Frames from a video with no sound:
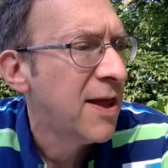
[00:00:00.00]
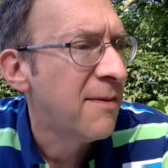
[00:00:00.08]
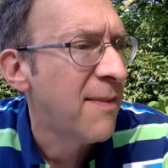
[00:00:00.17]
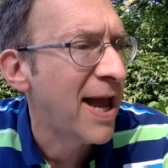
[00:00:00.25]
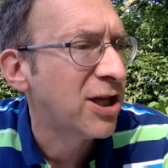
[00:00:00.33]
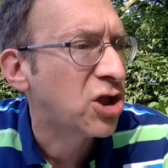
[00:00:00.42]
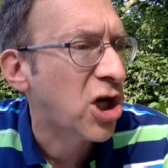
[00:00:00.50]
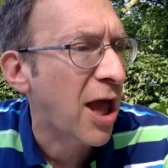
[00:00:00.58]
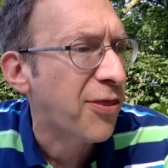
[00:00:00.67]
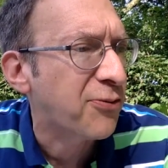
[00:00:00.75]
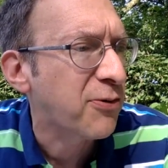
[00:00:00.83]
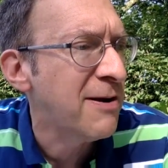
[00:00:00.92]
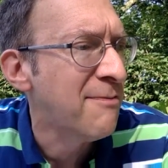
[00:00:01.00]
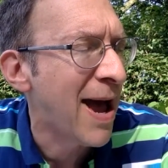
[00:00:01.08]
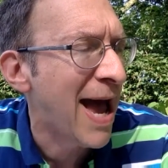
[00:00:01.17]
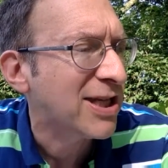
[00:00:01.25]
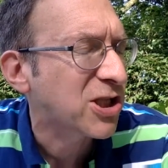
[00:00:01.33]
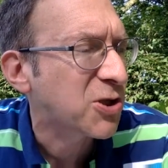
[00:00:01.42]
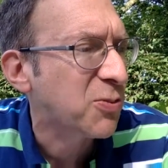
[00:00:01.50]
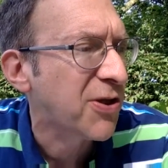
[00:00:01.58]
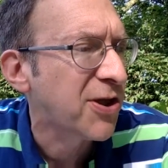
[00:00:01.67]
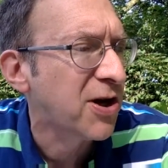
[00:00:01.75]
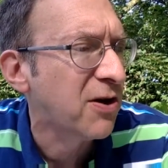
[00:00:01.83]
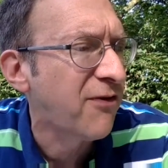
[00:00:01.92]
The man shot three masks
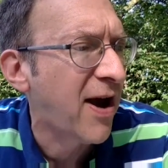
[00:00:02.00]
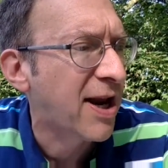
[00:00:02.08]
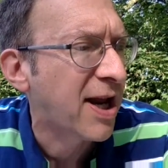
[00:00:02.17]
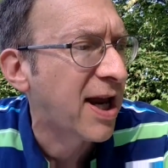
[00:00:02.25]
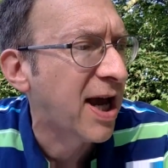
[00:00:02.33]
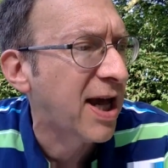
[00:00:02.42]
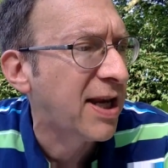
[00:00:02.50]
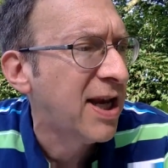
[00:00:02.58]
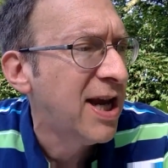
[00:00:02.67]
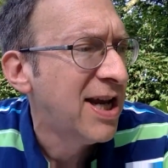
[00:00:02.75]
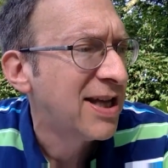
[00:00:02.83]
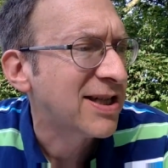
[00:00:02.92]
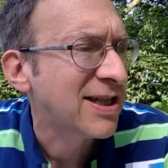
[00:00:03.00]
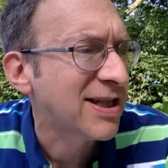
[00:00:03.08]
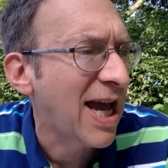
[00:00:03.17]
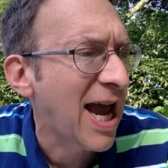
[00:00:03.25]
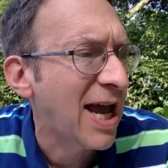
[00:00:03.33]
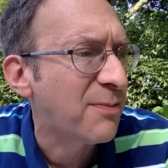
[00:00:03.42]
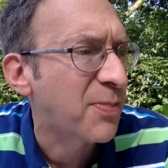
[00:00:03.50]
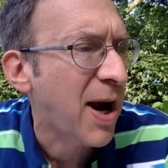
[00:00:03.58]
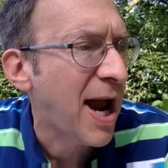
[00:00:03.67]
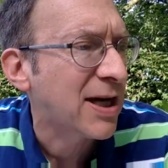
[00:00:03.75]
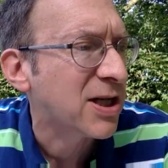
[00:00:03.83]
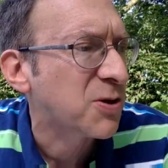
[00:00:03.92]
with a Nirvana gun. Tendai had
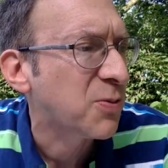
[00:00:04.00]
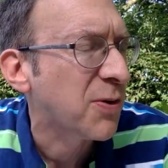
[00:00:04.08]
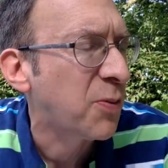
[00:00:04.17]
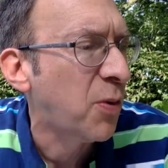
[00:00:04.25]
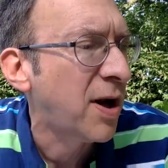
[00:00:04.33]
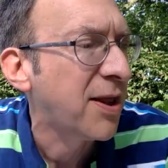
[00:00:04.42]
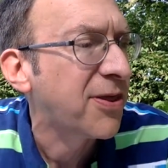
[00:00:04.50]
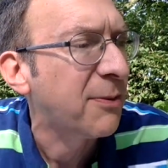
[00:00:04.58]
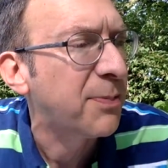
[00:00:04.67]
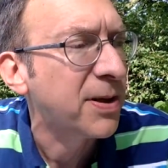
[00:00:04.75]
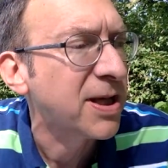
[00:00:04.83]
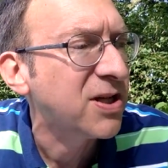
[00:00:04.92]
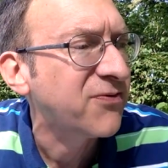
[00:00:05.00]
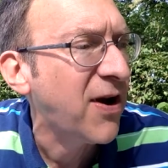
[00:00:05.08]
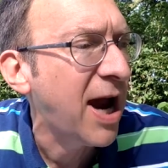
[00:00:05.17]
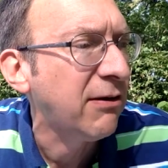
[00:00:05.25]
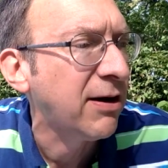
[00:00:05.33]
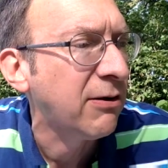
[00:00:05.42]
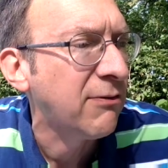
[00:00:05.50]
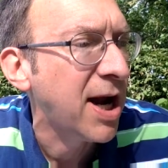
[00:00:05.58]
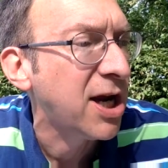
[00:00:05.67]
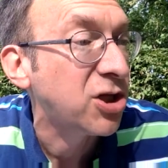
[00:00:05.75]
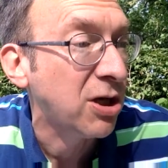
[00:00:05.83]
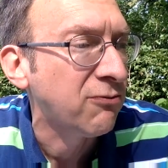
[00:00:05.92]
practiced with one at the police firing
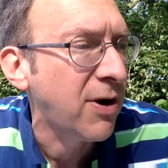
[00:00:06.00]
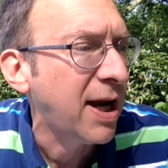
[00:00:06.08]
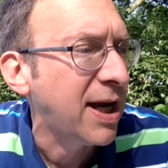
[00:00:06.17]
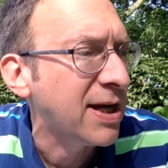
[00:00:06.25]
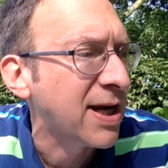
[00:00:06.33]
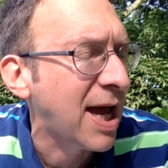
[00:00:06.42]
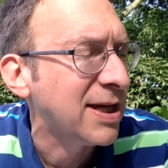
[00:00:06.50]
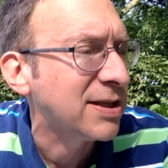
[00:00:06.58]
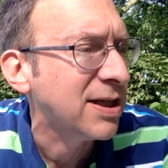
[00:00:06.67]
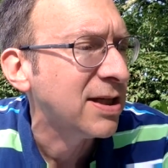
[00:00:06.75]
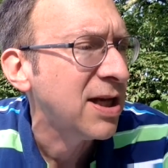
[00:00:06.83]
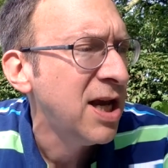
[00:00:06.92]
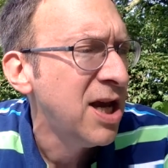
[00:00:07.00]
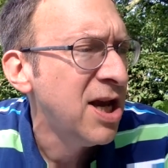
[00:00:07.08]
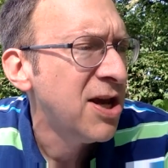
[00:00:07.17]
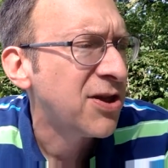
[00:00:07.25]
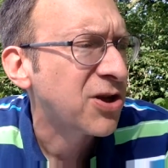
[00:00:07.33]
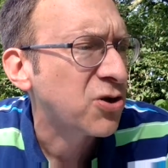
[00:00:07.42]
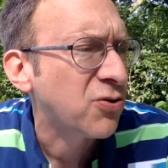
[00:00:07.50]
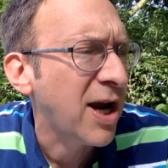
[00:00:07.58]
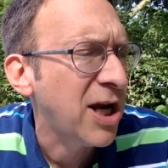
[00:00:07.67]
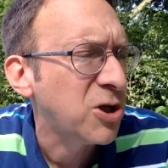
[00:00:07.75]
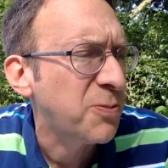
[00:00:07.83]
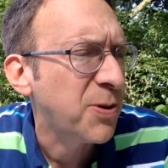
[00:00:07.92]
range and recognized it. The
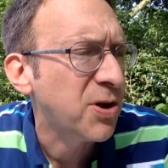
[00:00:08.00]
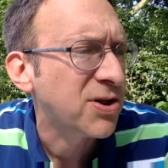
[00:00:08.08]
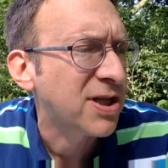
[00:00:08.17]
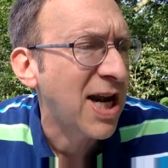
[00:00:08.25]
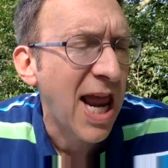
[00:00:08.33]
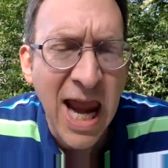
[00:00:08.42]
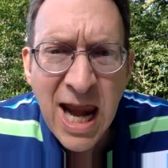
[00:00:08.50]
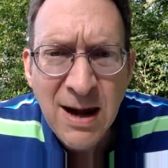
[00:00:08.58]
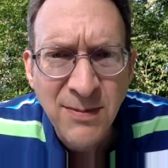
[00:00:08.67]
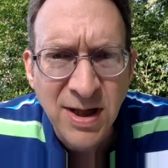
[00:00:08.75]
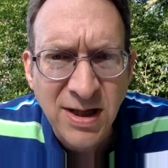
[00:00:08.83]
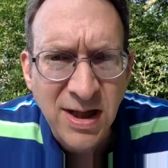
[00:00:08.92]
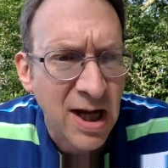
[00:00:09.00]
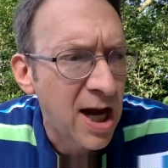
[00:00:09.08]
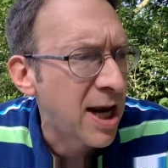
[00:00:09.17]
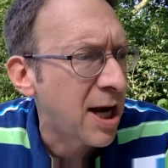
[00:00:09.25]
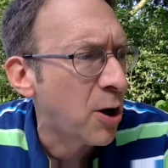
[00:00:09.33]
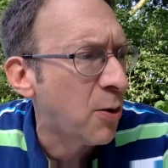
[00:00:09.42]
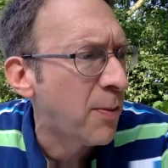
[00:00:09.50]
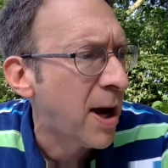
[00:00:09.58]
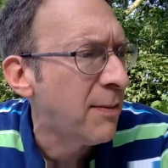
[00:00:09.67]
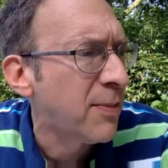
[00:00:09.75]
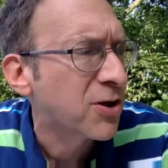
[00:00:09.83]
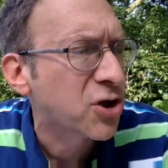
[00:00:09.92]
strange person aimed his gun at
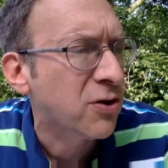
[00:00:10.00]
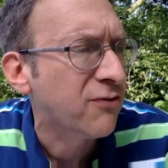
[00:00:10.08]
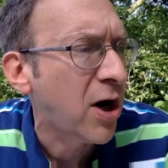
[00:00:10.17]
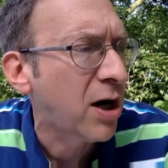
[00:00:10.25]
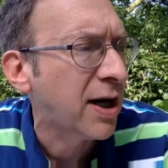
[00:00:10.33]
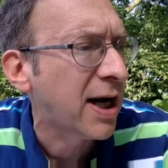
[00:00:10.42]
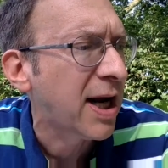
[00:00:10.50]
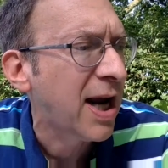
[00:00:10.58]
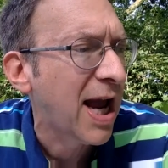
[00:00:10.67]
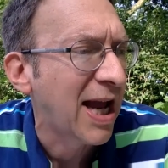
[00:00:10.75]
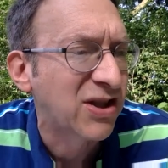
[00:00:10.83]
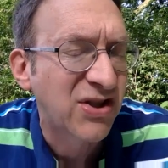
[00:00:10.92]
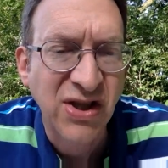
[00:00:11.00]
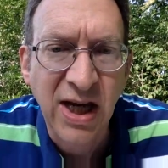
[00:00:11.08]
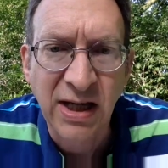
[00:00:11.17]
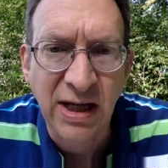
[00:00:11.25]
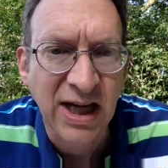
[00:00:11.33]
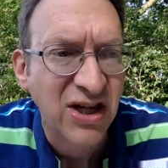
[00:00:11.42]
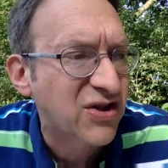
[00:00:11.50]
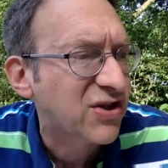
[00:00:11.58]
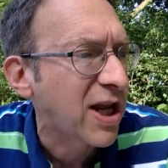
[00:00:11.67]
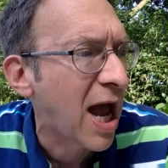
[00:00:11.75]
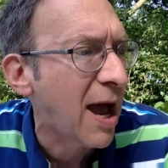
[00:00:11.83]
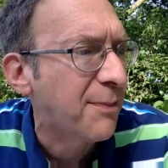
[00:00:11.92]
Obamba Shirari and suddenly
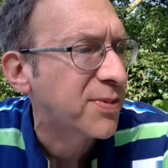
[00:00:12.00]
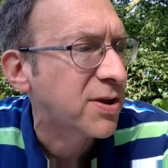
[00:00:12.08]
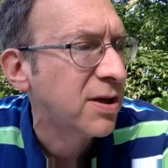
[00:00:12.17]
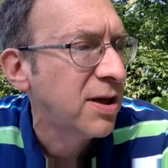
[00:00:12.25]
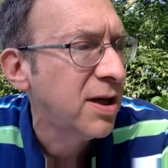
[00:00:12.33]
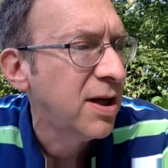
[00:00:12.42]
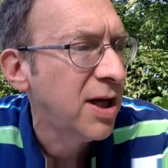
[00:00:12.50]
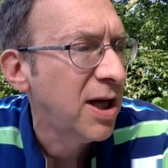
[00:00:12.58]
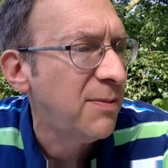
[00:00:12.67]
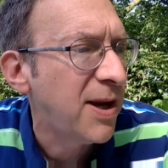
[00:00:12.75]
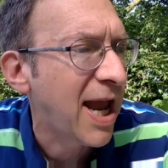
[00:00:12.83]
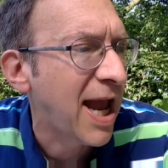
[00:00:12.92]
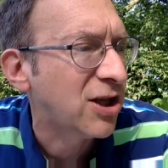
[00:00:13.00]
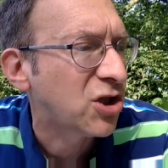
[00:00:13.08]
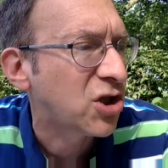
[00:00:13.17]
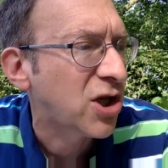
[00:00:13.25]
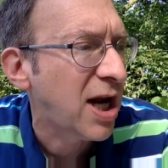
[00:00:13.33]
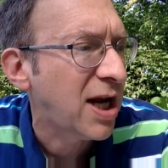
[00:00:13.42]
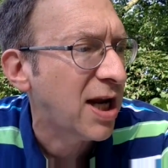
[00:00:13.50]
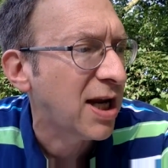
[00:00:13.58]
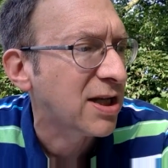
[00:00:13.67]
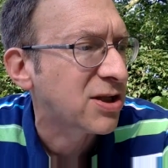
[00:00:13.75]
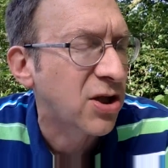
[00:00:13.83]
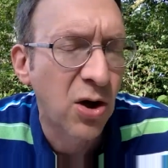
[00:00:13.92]
stopped. He began
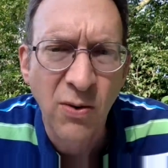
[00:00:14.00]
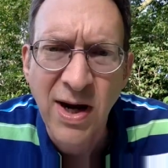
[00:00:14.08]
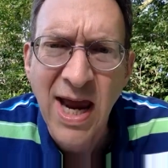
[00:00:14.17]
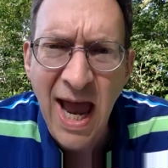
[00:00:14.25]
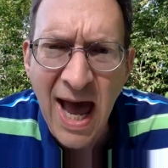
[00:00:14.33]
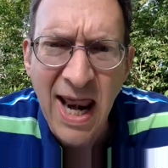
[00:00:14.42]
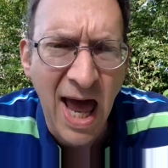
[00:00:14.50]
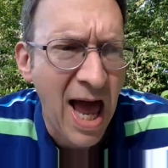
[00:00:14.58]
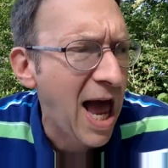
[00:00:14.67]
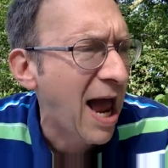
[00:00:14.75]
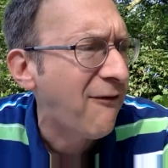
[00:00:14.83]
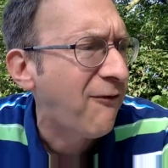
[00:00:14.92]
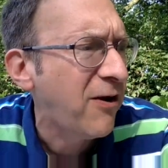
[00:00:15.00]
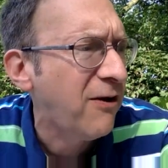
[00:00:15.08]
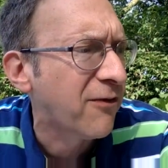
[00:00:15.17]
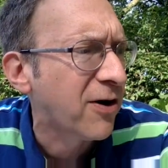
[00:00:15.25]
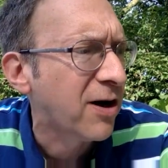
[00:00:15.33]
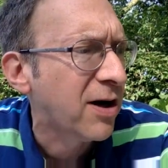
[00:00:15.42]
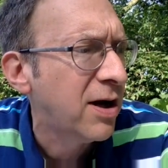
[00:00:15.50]
shaking as though he had a high fever.